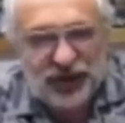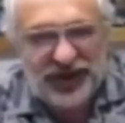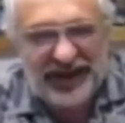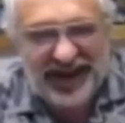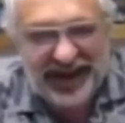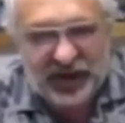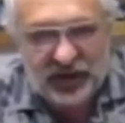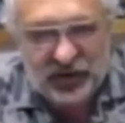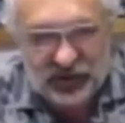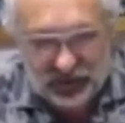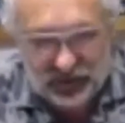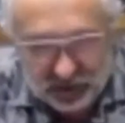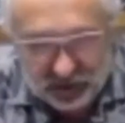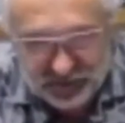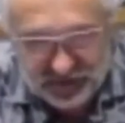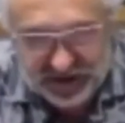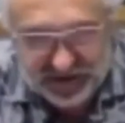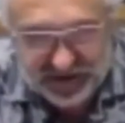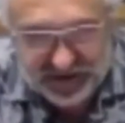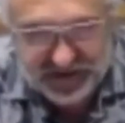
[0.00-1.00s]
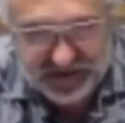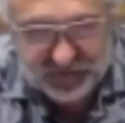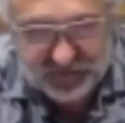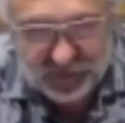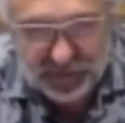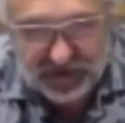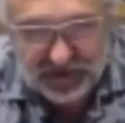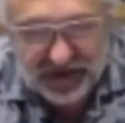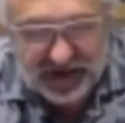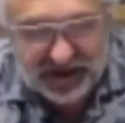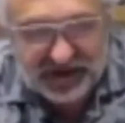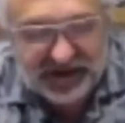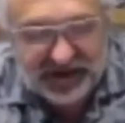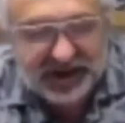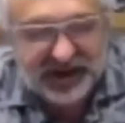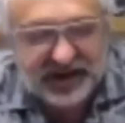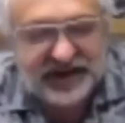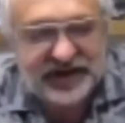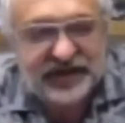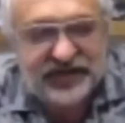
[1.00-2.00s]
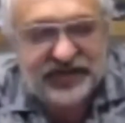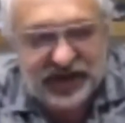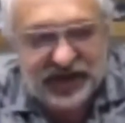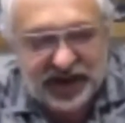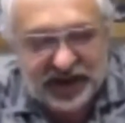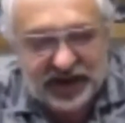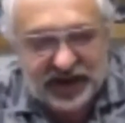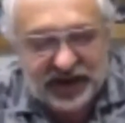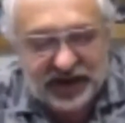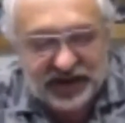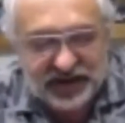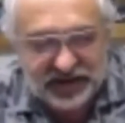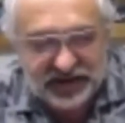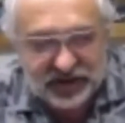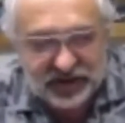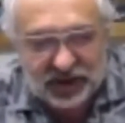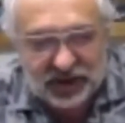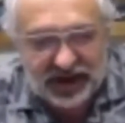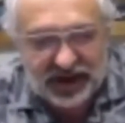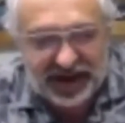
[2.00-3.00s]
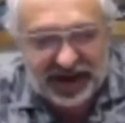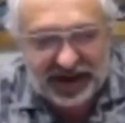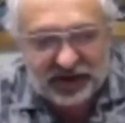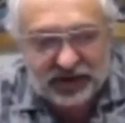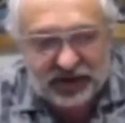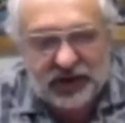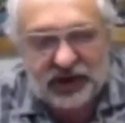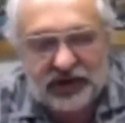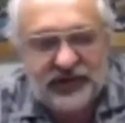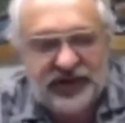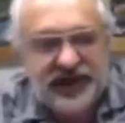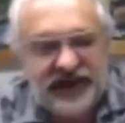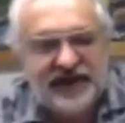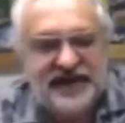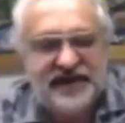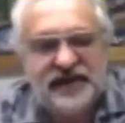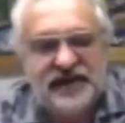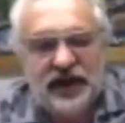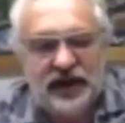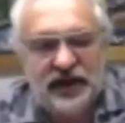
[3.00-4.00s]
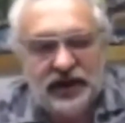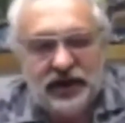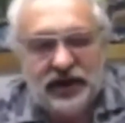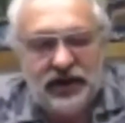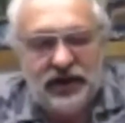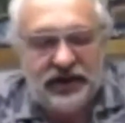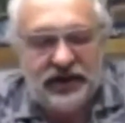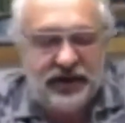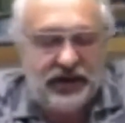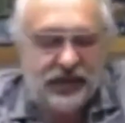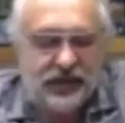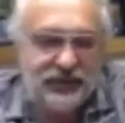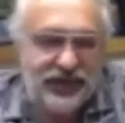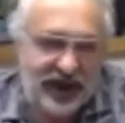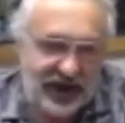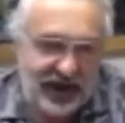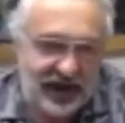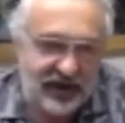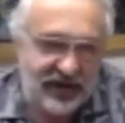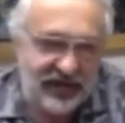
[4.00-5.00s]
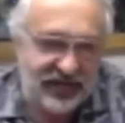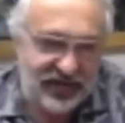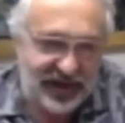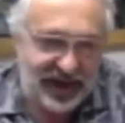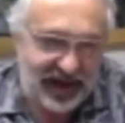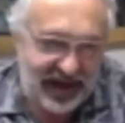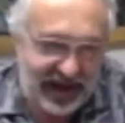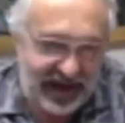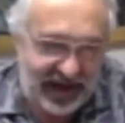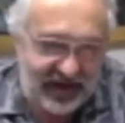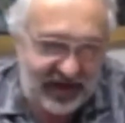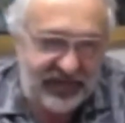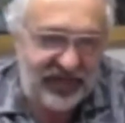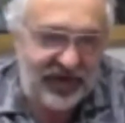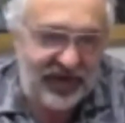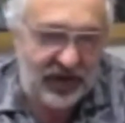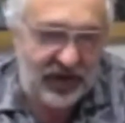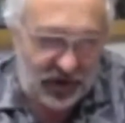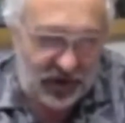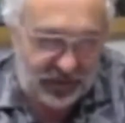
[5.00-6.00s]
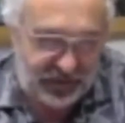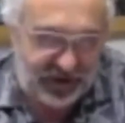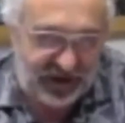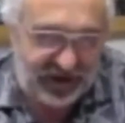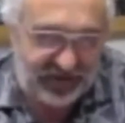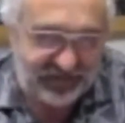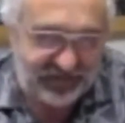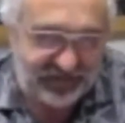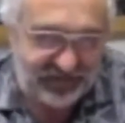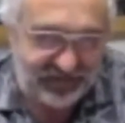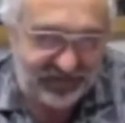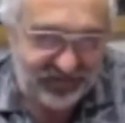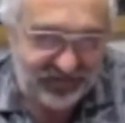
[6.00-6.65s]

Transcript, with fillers: into the economics. And there is a very strong economics on the part of the landfill lobby.